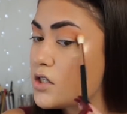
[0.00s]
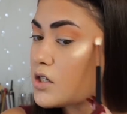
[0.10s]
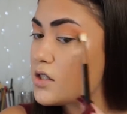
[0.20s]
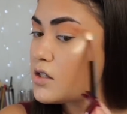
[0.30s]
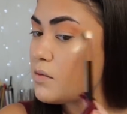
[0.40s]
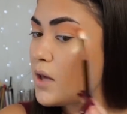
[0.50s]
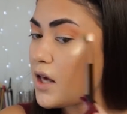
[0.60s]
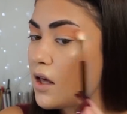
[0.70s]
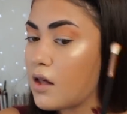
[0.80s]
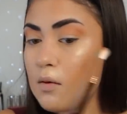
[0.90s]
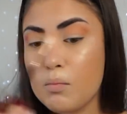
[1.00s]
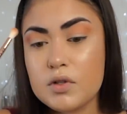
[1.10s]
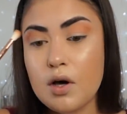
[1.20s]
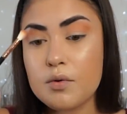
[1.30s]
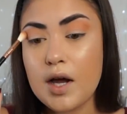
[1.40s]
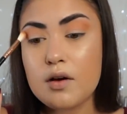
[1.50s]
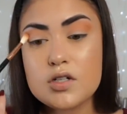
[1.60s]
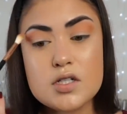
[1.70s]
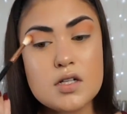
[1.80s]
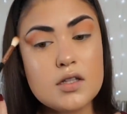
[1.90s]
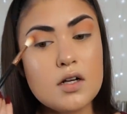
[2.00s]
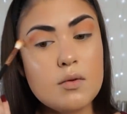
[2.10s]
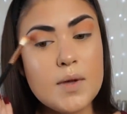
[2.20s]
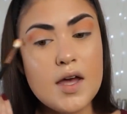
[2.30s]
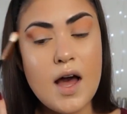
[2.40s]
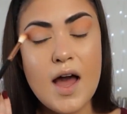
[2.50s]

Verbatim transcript: just to make it blown out just a little bit.